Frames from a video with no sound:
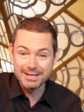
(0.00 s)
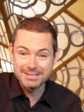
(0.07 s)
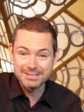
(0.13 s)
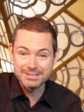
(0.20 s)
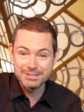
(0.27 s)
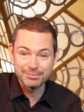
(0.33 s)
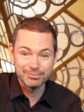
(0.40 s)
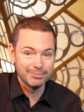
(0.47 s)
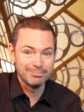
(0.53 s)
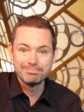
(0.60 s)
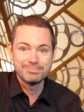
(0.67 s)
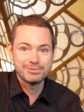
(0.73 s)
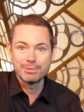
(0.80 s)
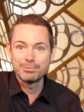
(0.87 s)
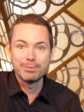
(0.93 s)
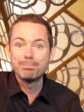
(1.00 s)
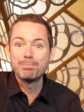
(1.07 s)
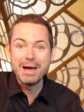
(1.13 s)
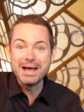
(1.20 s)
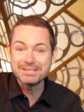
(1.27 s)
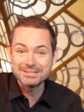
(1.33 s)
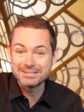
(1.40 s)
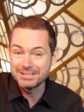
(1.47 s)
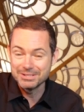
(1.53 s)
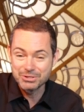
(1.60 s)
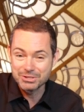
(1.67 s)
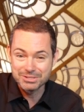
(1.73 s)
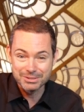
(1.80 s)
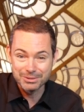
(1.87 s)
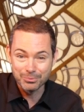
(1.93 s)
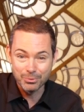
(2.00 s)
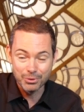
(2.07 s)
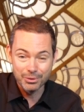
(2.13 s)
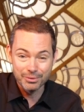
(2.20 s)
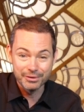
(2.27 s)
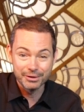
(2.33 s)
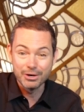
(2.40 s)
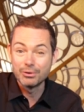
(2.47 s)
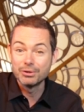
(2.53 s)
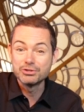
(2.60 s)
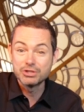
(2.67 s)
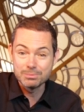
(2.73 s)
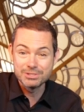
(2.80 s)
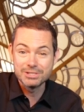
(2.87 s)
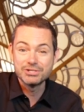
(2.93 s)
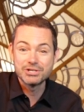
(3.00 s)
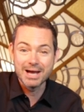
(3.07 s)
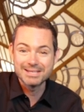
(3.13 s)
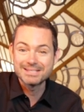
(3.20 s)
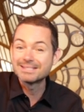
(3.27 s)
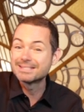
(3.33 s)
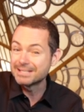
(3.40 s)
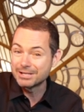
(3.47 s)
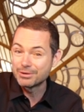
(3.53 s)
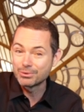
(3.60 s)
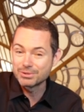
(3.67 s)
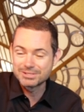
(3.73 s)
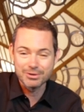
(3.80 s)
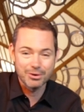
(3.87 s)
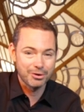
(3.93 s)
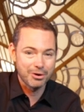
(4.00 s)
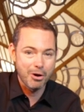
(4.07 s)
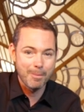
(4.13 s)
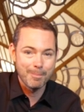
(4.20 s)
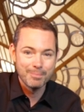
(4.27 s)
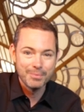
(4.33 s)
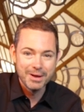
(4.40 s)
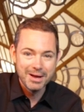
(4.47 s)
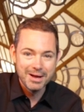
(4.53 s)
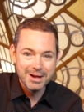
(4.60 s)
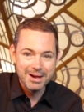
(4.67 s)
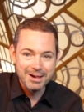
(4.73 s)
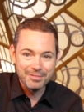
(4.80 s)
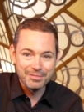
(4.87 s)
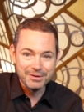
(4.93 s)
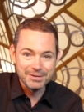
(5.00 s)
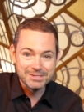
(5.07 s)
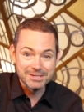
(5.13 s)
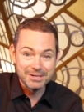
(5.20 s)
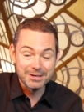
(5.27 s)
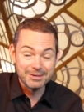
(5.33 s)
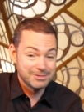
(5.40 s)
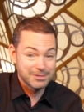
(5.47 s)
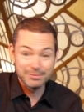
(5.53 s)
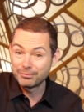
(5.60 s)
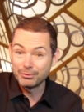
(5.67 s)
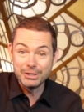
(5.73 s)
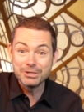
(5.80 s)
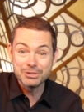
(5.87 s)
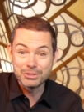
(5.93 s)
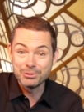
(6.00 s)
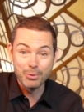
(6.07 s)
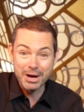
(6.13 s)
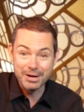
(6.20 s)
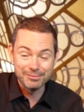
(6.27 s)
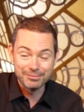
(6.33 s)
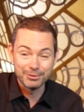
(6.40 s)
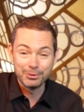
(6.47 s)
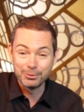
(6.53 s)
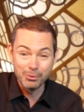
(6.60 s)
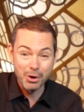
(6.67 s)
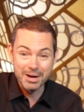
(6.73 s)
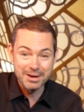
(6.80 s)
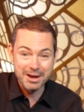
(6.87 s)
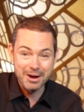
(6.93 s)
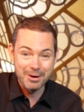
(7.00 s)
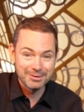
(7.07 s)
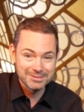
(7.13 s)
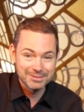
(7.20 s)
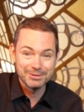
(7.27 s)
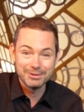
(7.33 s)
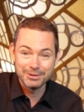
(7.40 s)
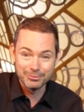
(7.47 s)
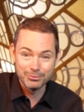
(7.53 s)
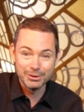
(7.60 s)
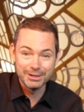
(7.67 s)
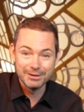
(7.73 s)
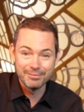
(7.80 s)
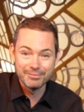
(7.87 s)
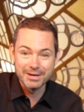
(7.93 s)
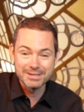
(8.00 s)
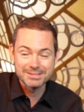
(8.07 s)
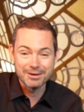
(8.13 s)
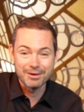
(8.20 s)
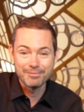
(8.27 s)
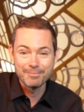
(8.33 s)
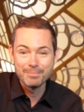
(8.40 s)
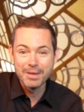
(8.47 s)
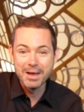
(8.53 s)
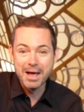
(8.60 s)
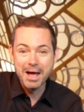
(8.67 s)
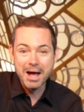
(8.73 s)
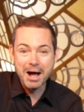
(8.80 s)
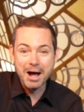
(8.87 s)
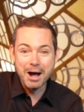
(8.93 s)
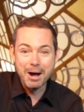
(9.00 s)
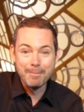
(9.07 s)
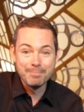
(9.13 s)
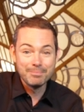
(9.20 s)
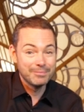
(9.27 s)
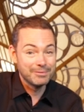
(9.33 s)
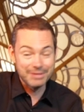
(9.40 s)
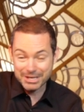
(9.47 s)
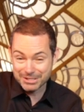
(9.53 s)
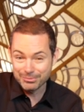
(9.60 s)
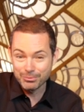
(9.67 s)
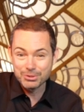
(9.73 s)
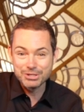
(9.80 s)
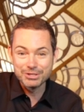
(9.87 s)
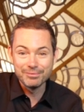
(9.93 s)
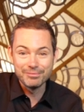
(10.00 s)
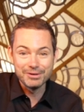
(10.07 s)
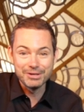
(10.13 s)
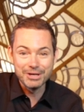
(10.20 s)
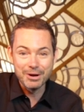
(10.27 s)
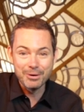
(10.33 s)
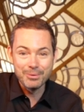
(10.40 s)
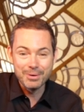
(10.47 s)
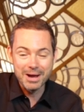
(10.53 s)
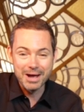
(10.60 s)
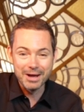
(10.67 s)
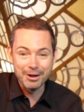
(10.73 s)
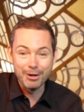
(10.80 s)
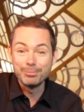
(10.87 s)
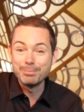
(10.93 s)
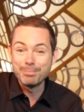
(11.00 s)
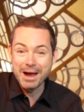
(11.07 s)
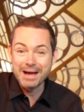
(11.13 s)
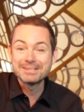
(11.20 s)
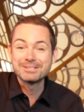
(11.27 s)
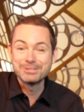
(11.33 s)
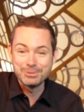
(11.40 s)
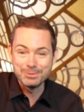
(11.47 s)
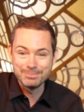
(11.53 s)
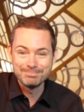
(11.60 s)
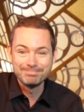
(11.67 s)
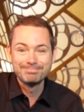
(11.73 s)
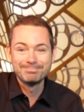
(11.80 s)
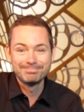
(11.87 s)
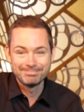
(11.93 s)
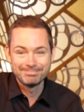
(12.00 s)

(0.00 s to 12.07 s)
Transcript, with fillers: lessons from some of the best teachers in the world, then go to gypsyjazzsecrets.com. There's a, uh, there's a free issue waiting for you right now, so you're going to really love that stuff. Um, thanks for watching the video, and I'll be back soon.